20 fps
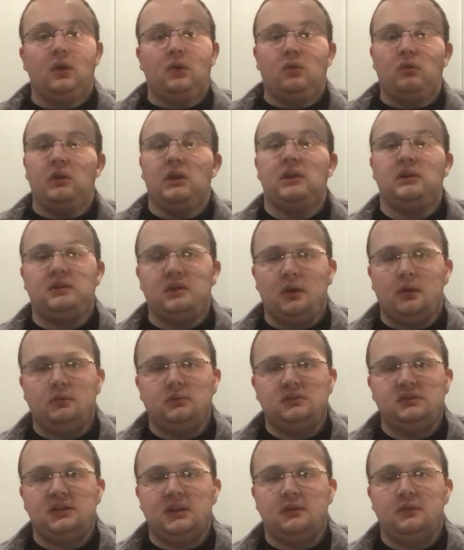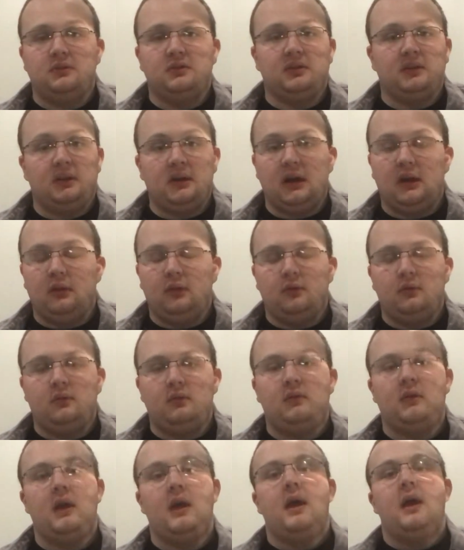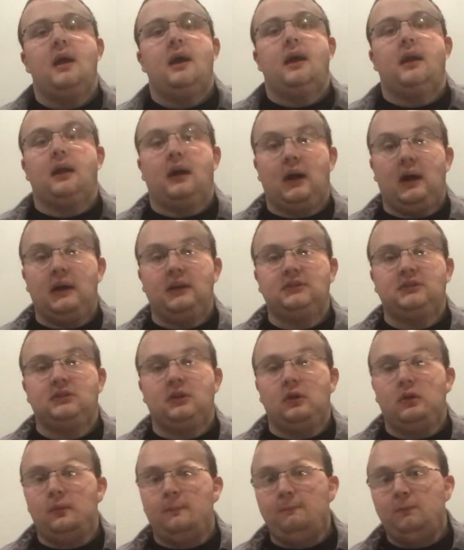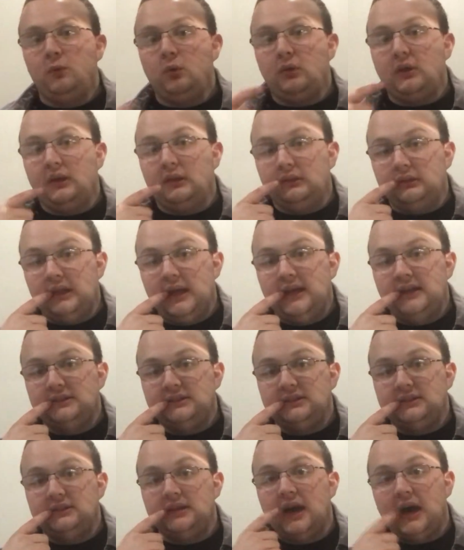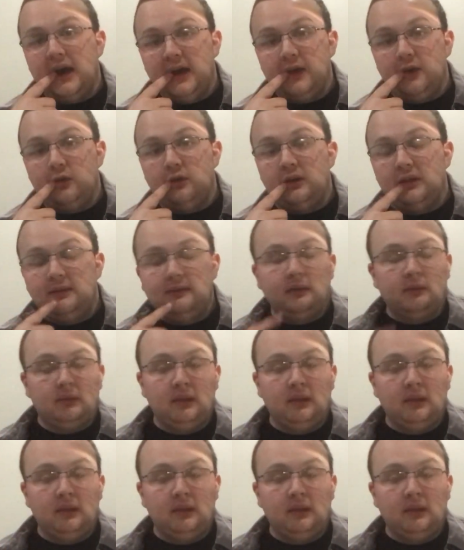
great tone centers and colors, and also you'll get less tired in the